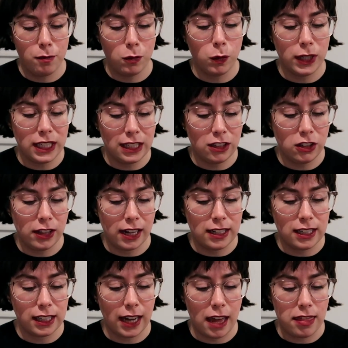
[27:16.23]
we did do that
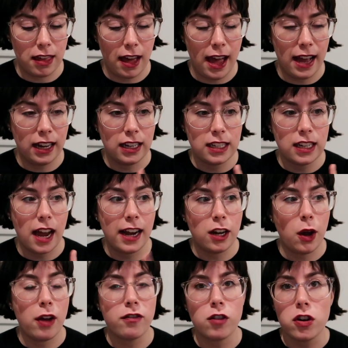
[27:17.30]
together, and I
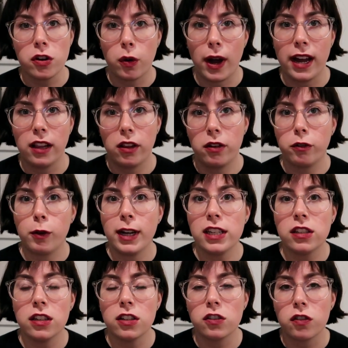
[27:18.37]
know I've gotten quite a lot of
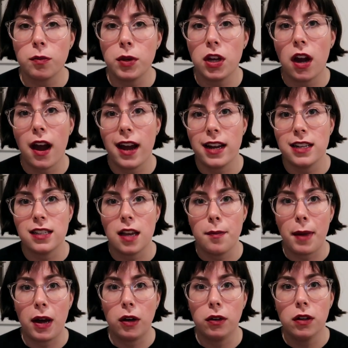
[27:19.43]
questions from you guys
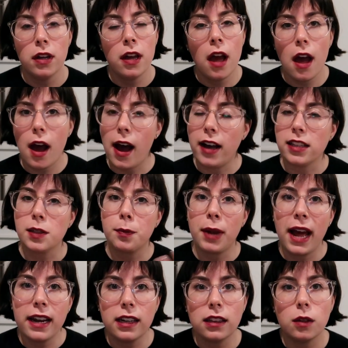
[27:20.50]
about us
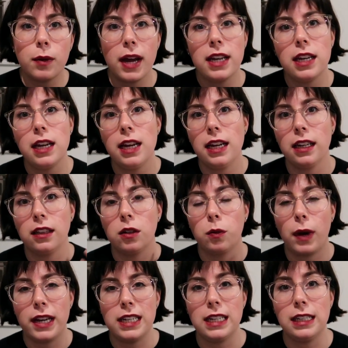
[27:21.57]
planning the wedding and the
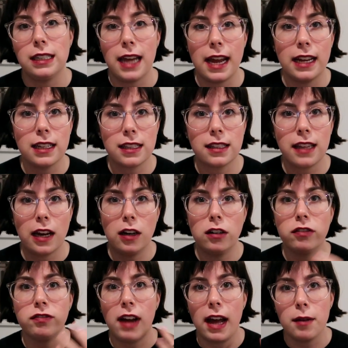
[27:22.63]
wedding day
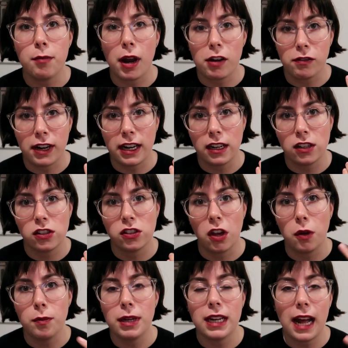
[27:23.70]
itself and my ring.
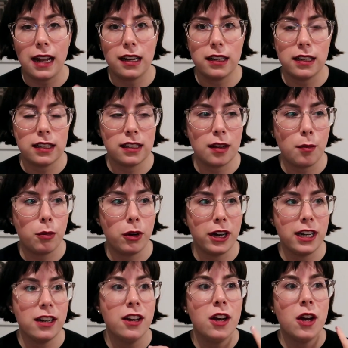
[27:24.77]
So me and Alan at some
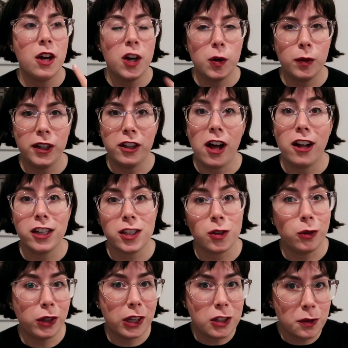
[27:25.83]
point will answer
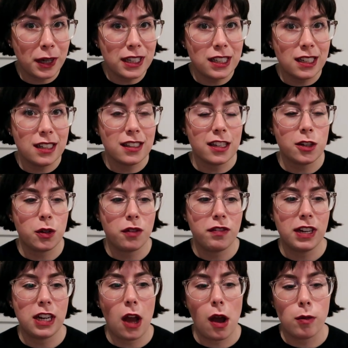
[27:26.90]
all those questions and do a
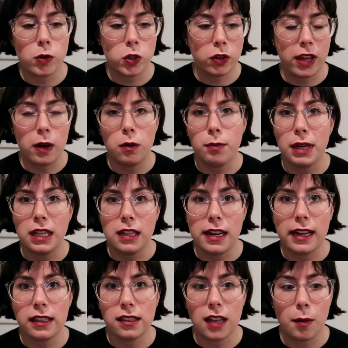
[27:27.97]
video. I'm sure that will be in the
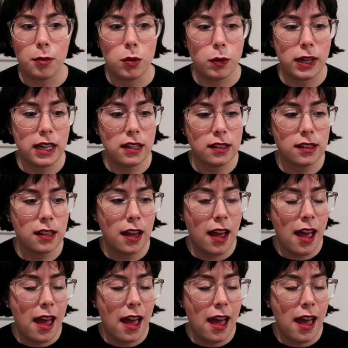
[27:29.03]
next couple weeks.